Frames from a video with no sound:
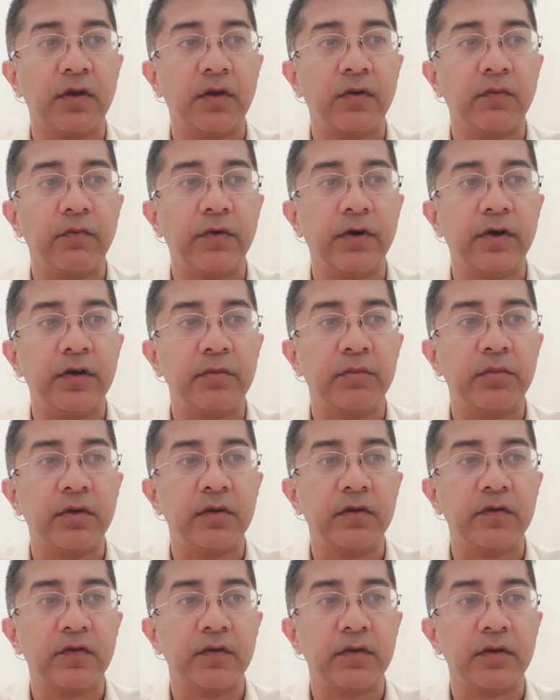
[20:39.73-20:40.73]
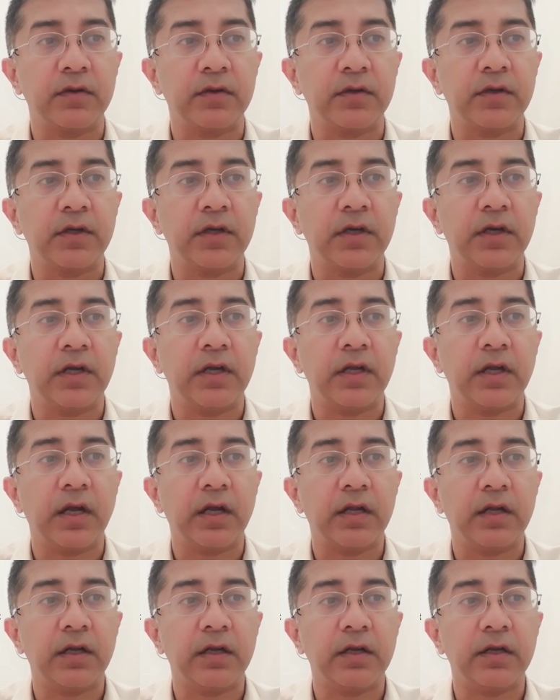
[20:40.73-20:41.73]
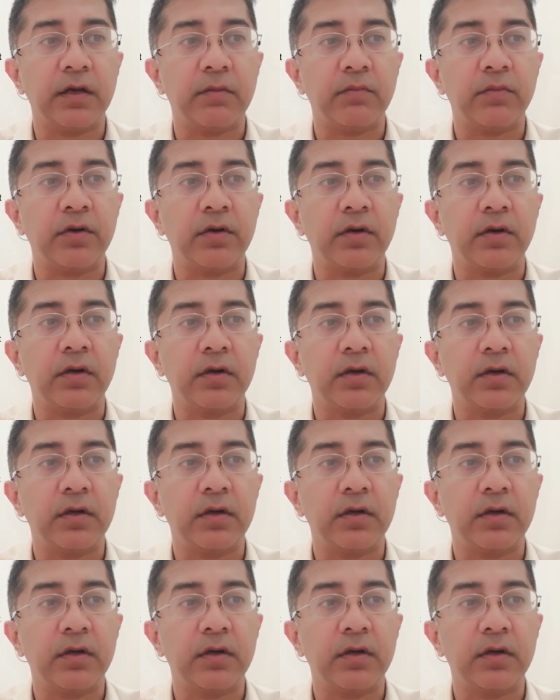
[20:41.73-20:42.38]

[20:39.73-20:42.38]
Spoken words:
variables number